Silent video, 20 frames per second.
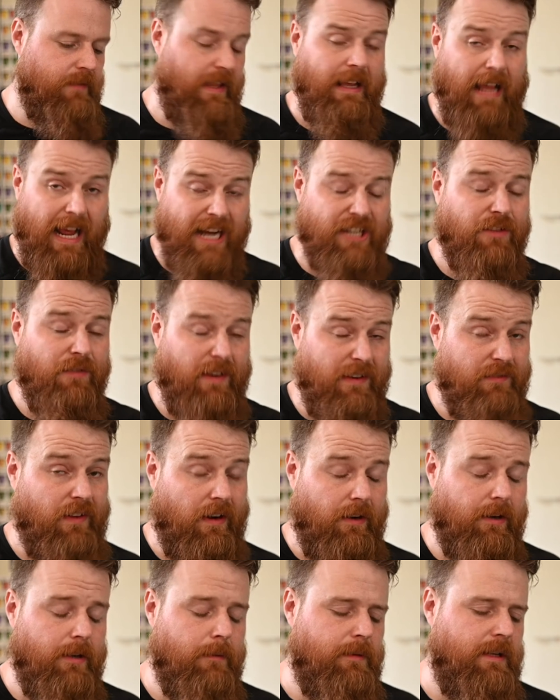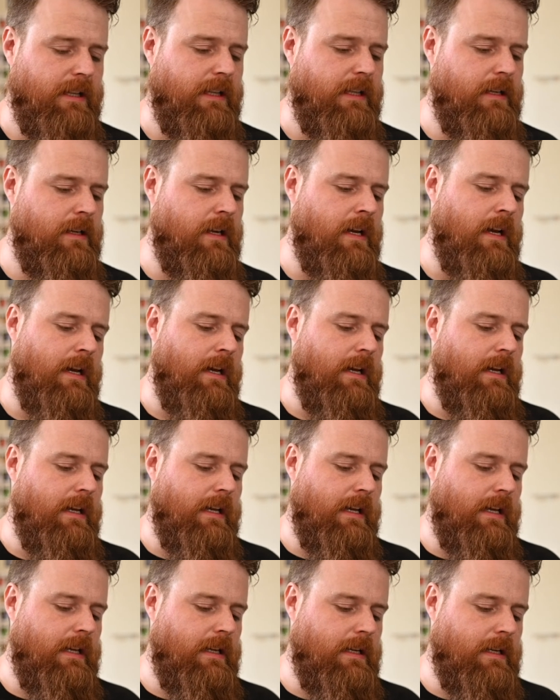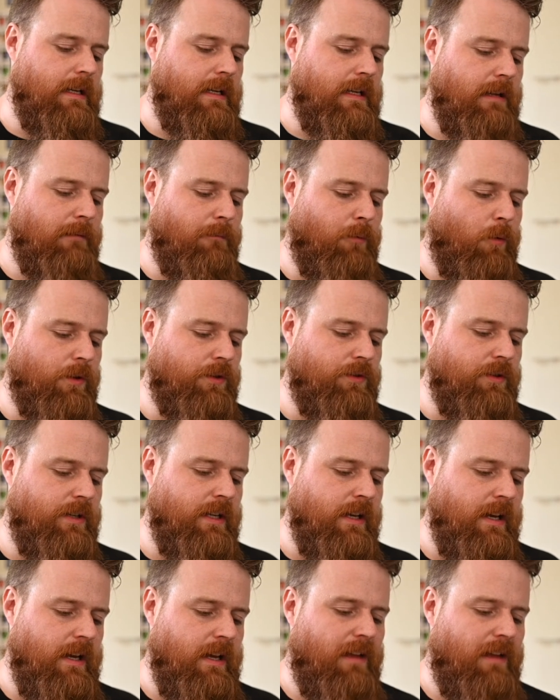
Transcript: actually find very appealing in portrait.